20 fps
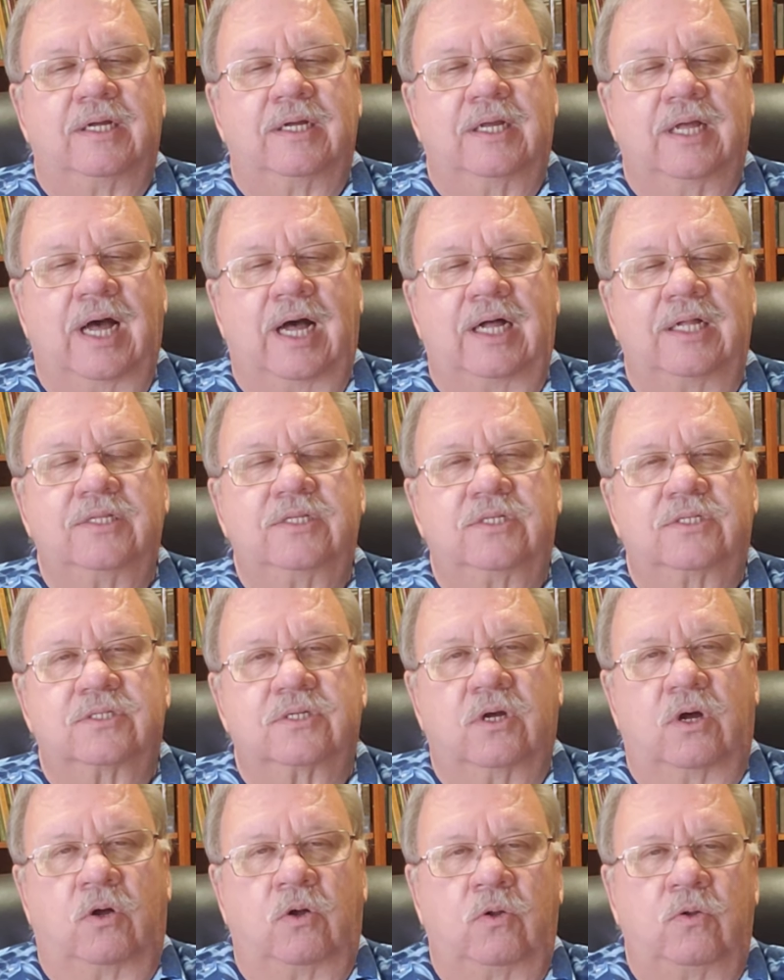God's
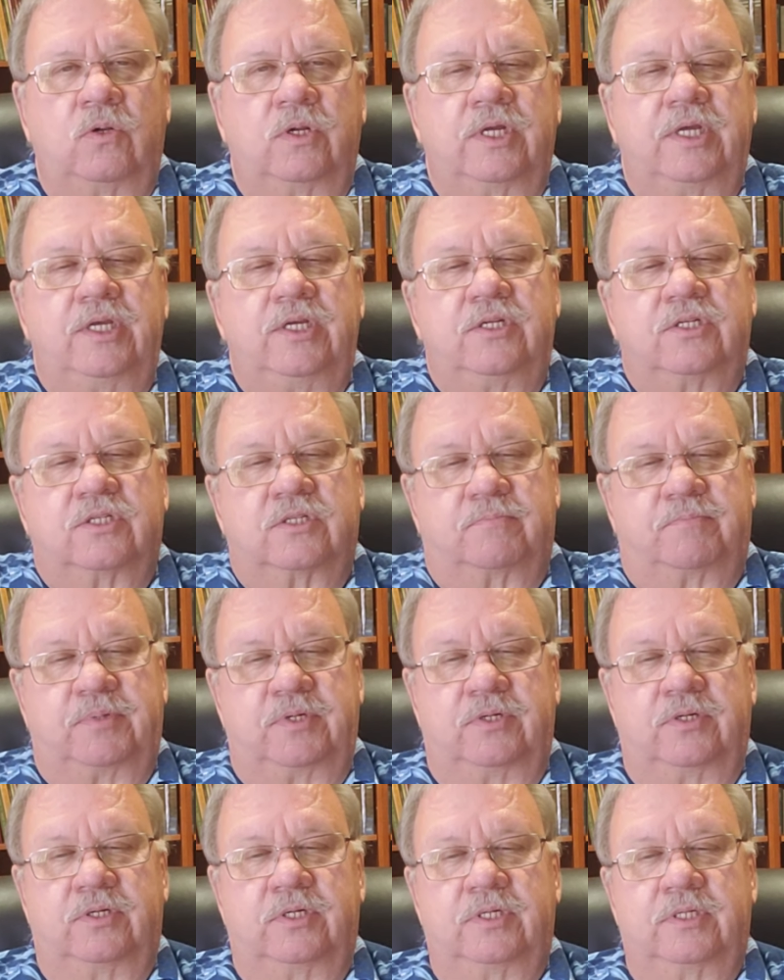Holy
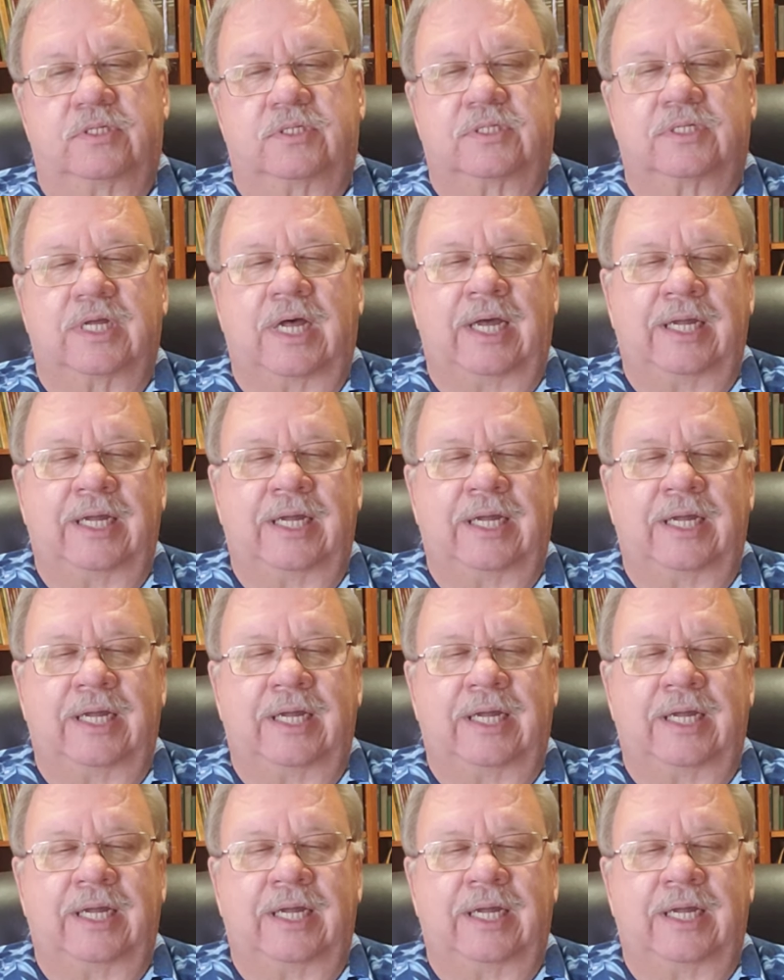Spirit's